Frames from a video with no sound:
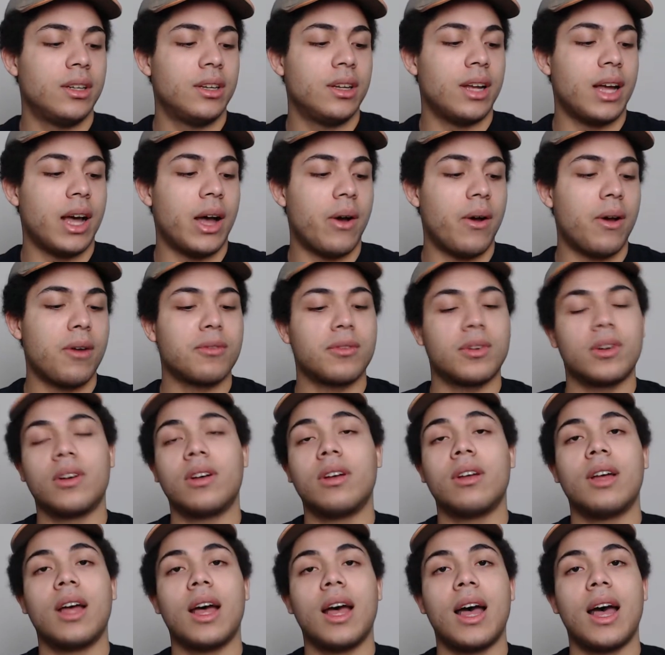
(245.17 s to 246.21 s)
However,
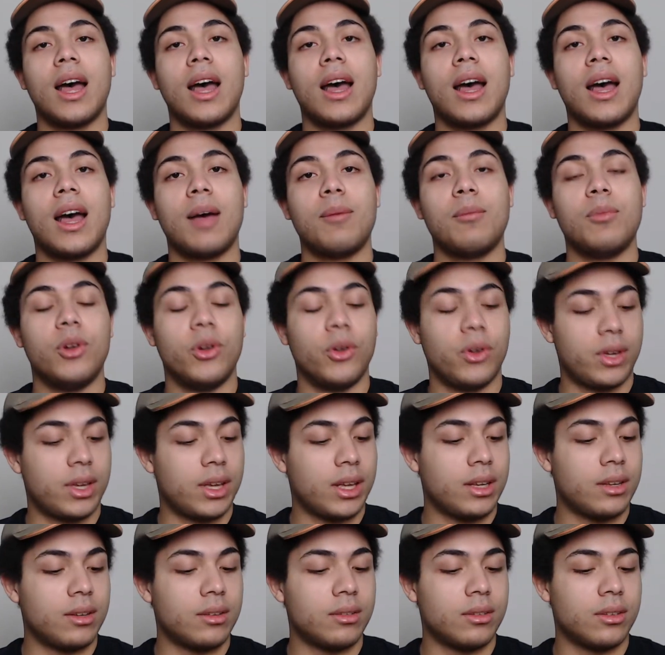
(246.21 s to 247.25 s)
I'm
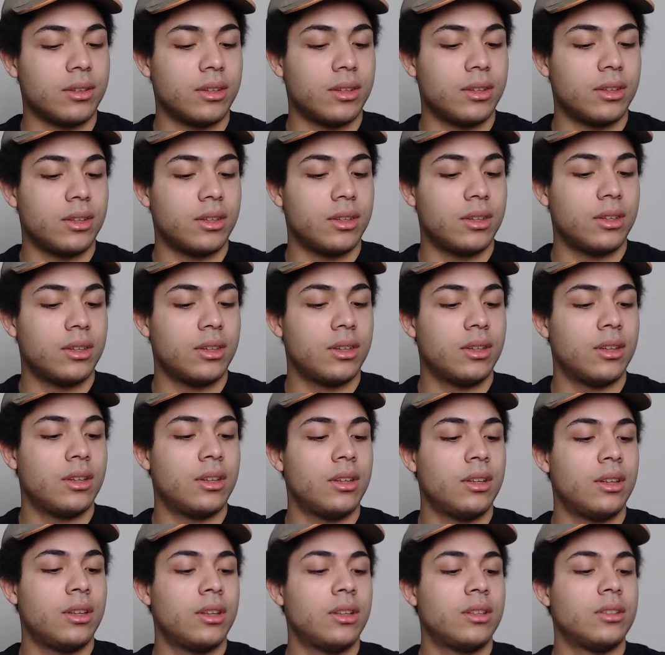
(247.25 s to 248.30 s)
looking
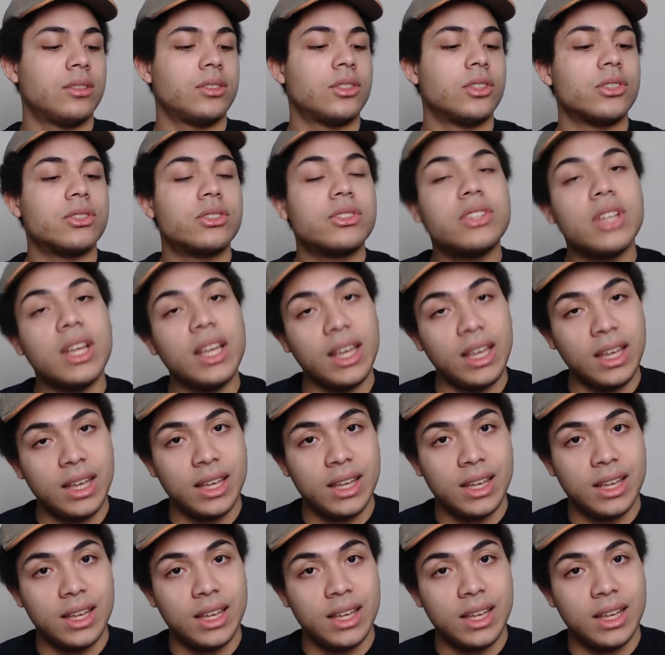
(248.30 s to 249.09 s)
to see